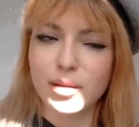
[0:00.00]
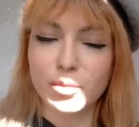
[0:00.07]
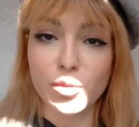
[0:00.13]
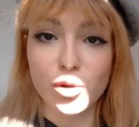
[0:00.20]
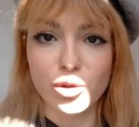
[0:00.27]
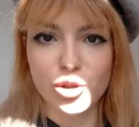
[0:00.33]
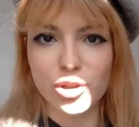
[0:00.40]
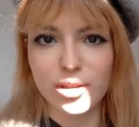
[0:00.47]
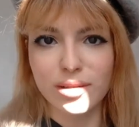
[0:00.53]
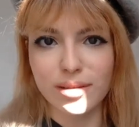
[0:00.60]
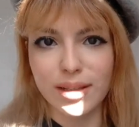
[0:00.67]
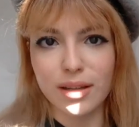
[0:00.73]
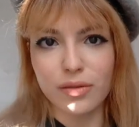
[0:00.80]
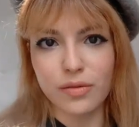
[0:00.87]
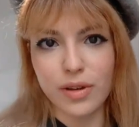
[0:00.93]

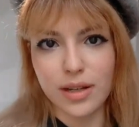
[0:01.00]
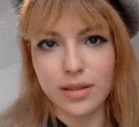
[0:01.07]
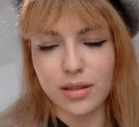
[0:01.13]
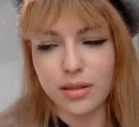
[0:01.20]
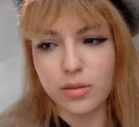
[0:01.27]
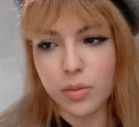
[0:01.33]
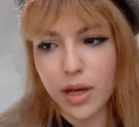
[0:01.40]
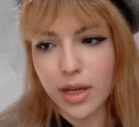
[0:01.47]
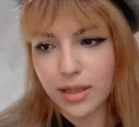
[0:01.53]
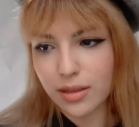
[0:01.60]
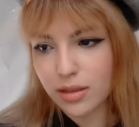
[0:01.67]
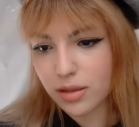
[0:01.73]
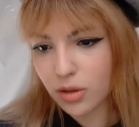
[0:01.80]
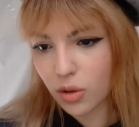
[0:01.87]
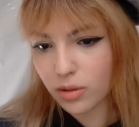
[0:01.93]
emotionally affected by
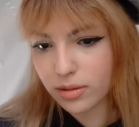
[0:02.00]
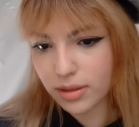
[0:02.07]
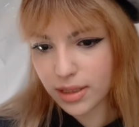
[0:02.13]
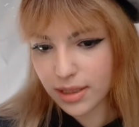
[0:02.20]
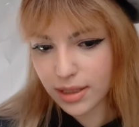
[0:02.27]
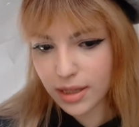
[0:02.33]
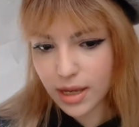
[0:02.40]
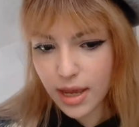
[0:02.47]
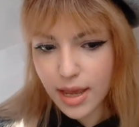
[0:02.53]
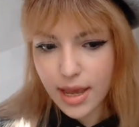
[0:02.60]
this whole thing.